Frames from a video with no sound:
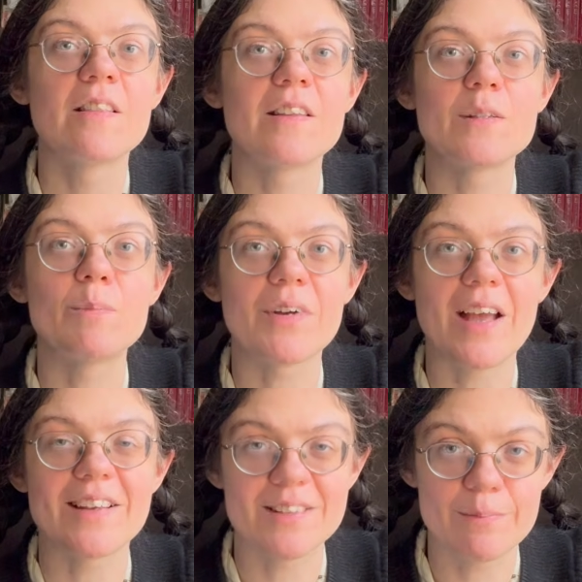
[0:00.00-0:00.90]
This book
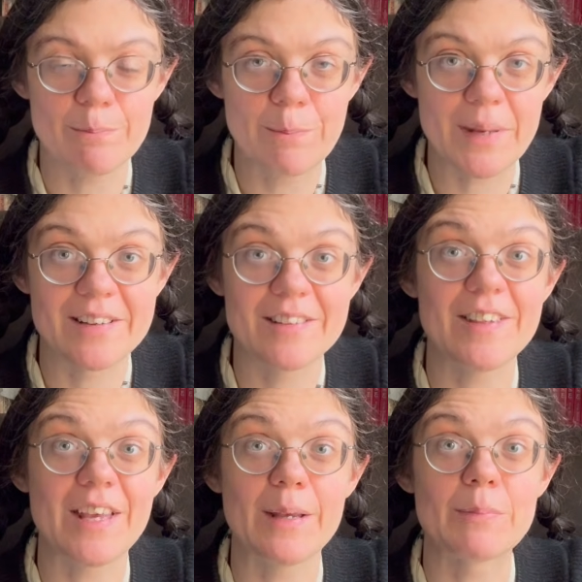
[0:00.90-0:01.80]
has some big
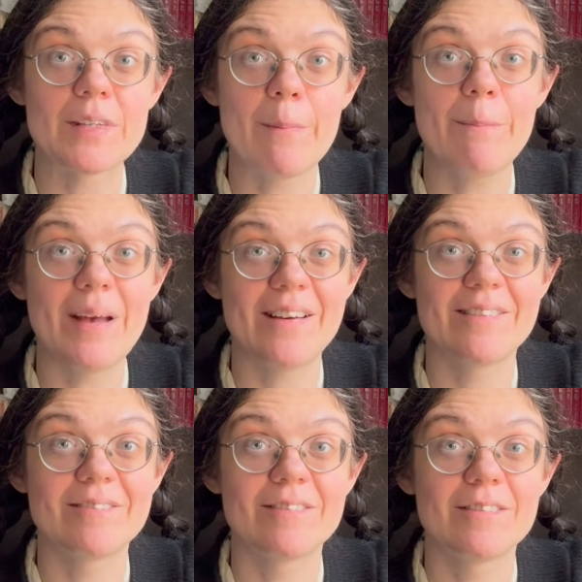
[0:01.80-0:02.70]
themes
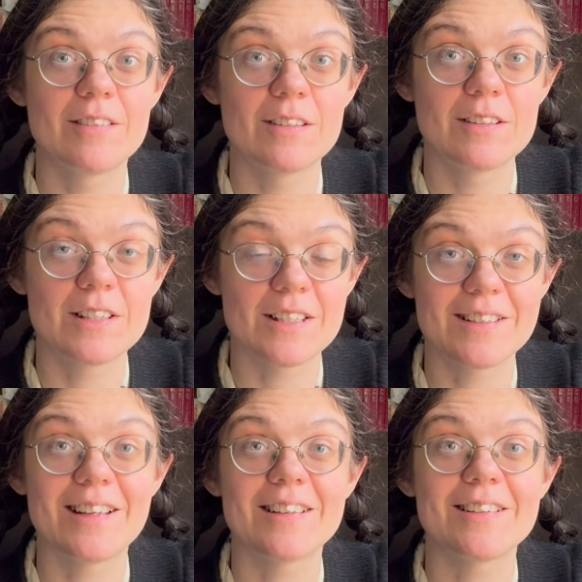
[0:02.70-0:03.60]
about
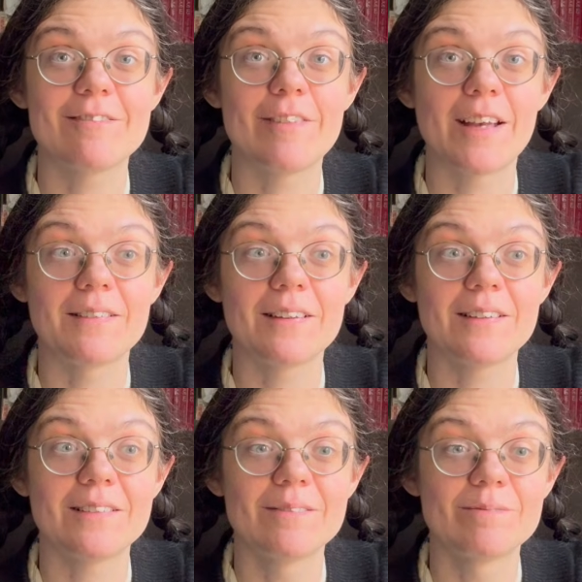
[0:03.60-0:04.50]
success and
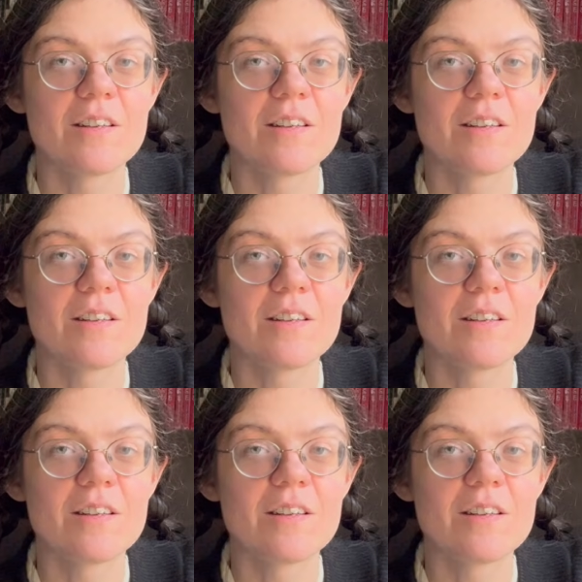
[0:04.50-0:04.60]
failure.